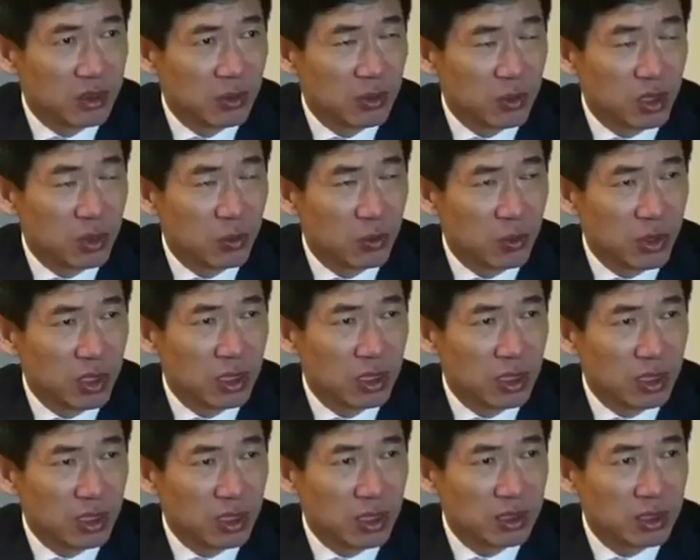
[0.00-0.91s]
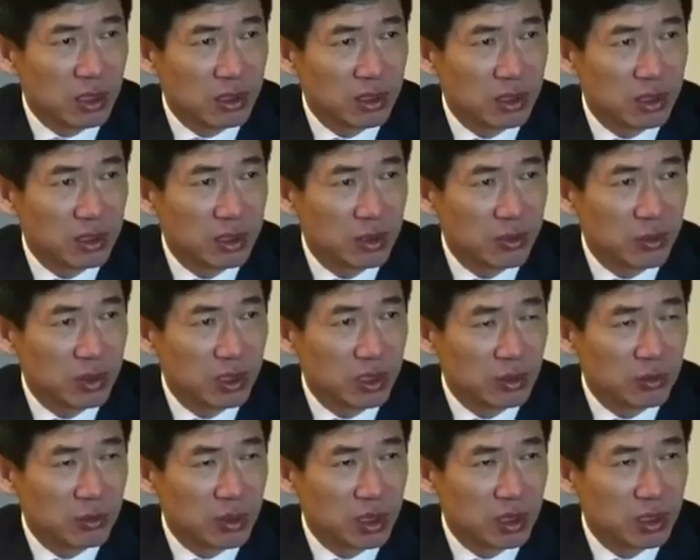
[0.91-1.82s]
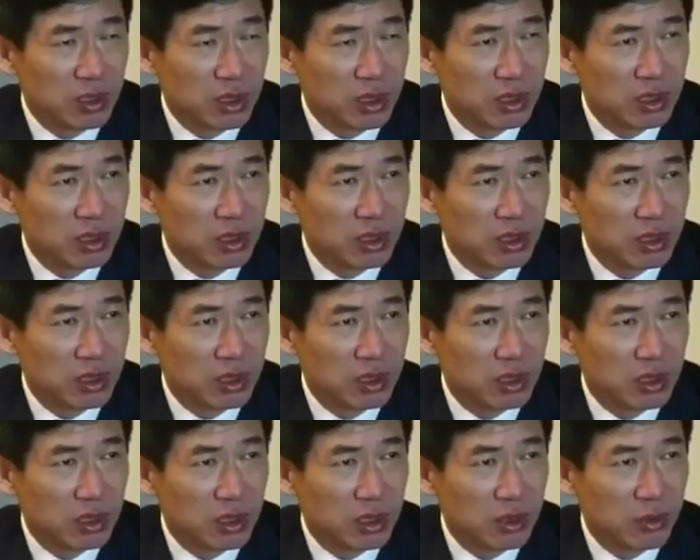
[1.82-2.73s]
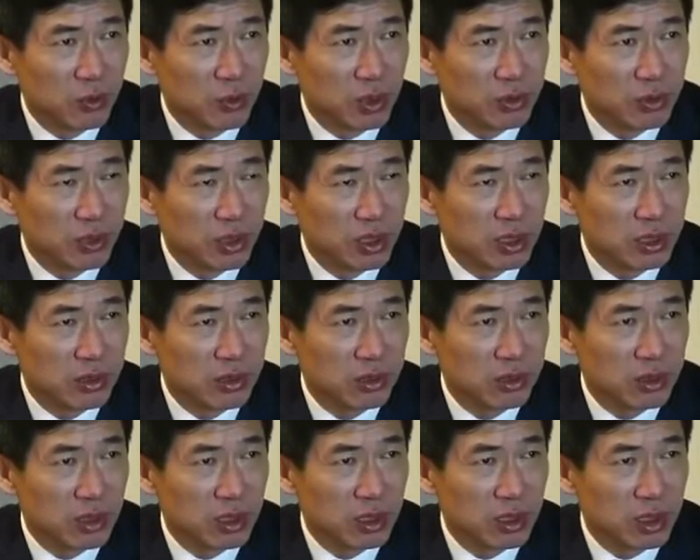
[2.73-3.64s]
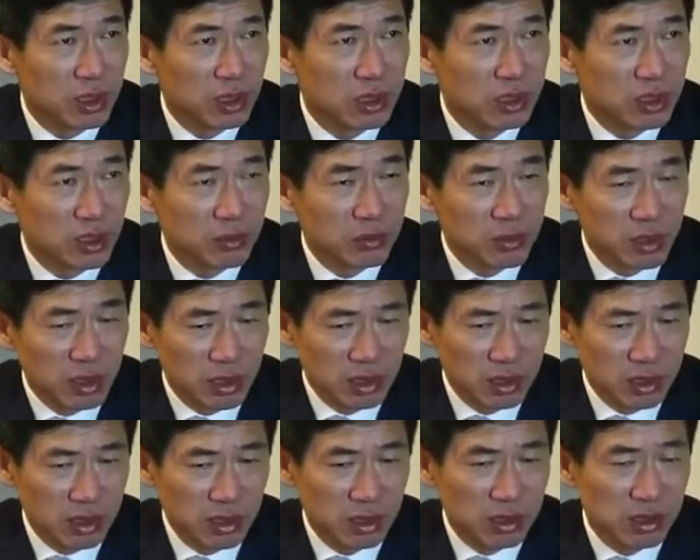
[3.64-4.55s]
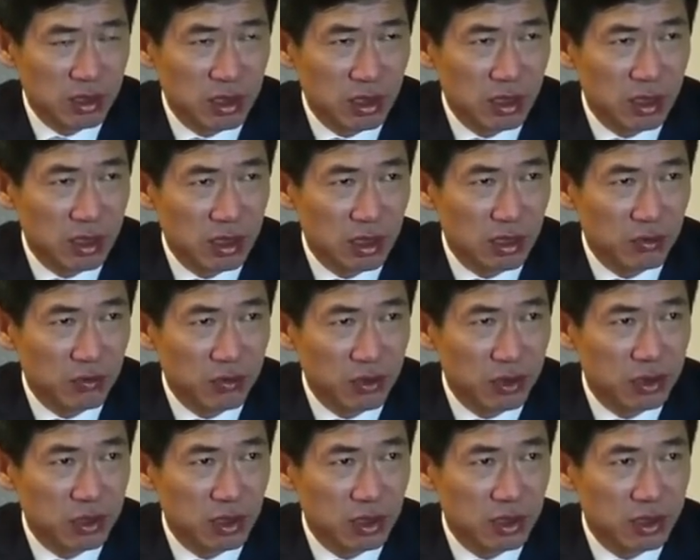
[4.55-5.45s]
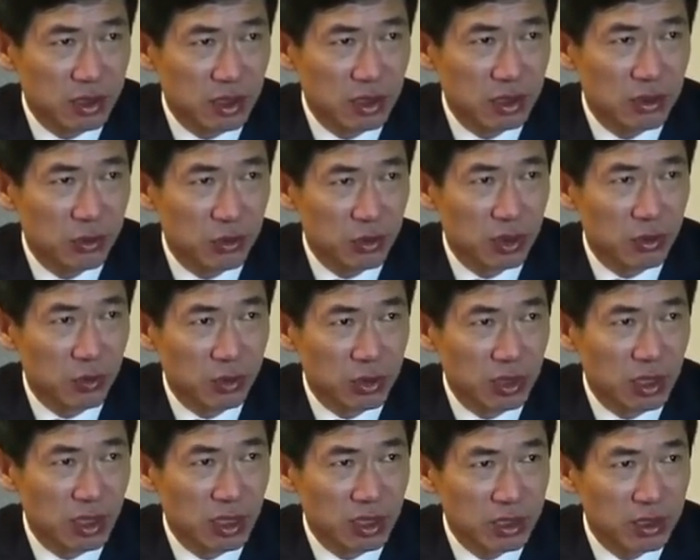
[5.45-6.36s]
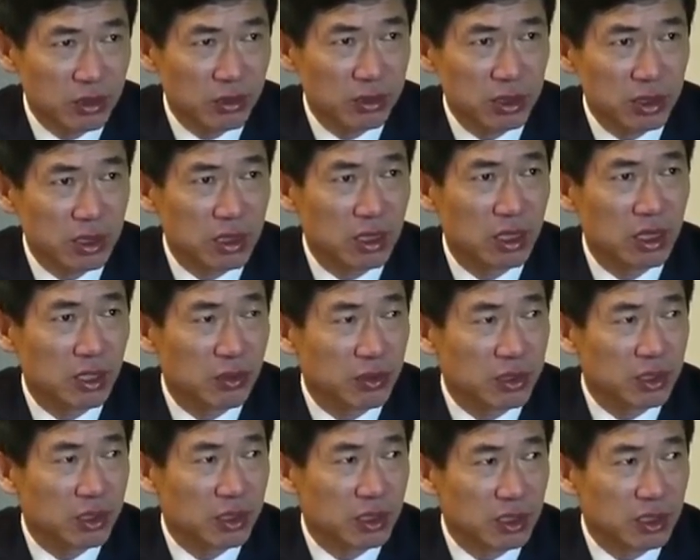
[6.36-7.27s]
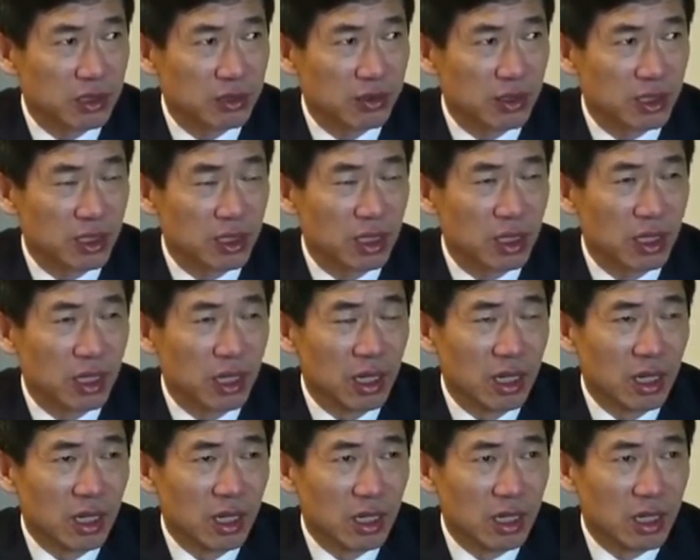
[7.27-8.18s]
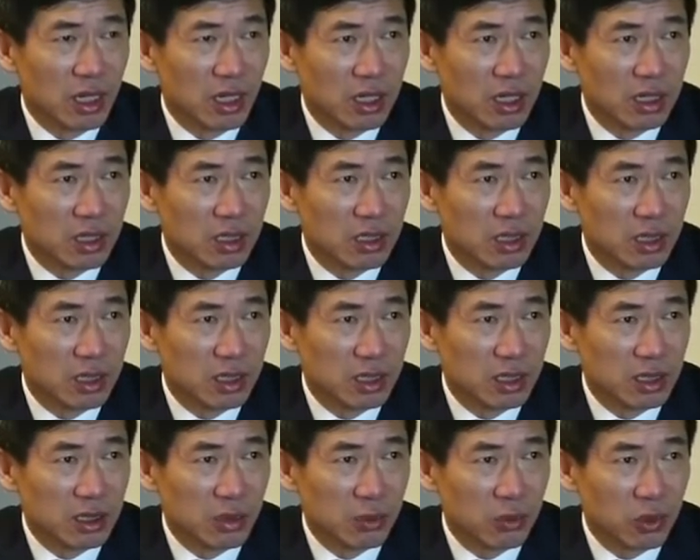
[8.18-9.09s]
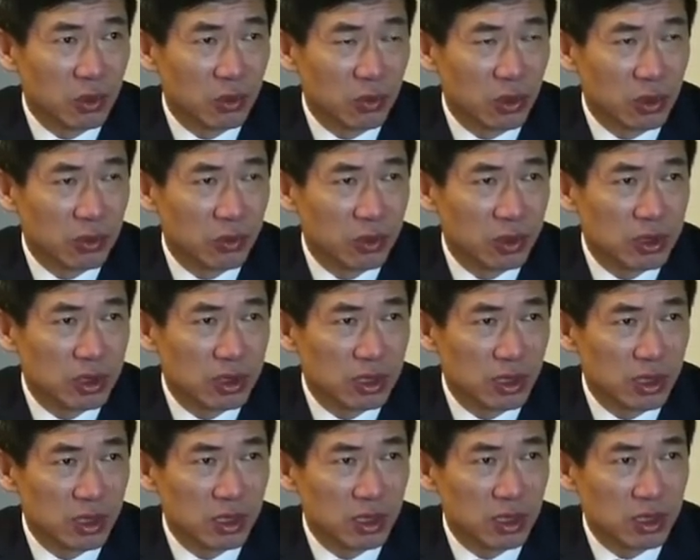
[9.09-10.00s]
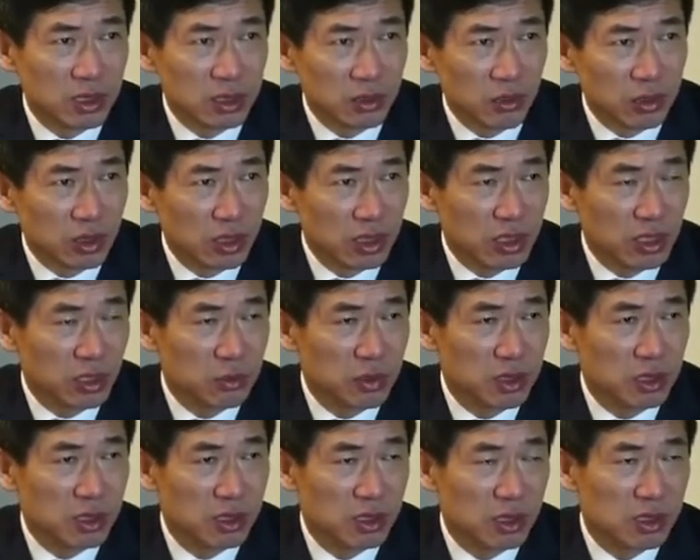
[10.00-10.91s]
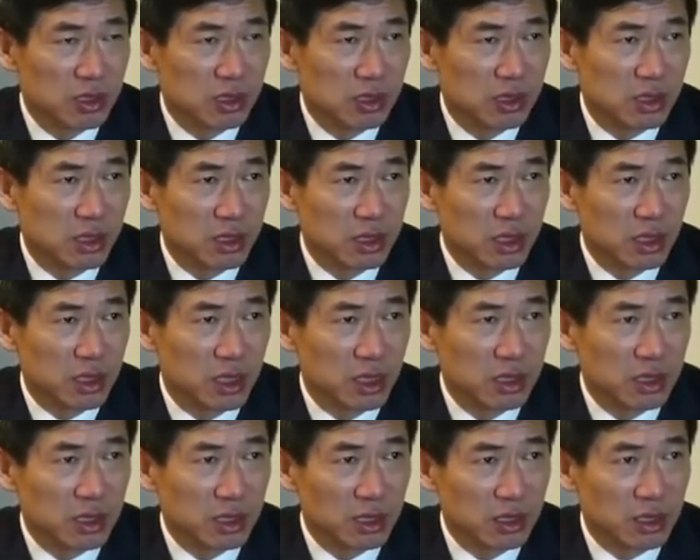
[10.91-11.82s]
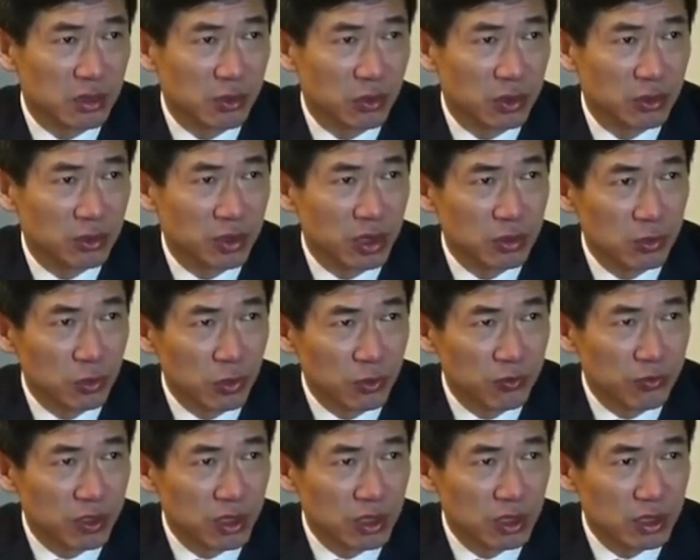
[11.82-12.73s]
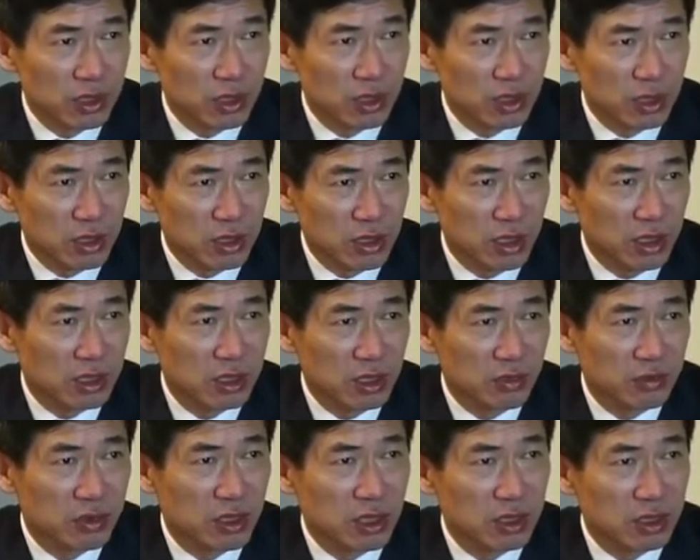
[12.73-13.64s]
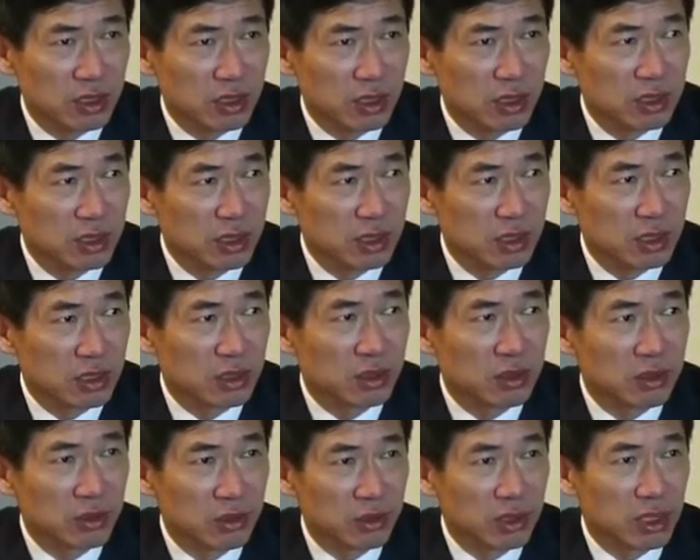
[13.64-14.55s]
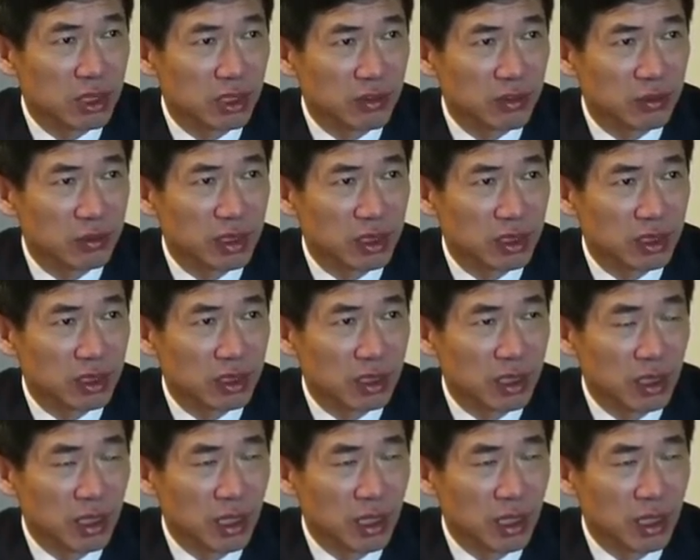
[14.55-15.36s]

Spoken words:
No, we're in consultation with them. I think we try to urge them that these are a few things that we would like to see clarity in, right? And we work with donor communities together. We try to reflect the collective concerns, to the government.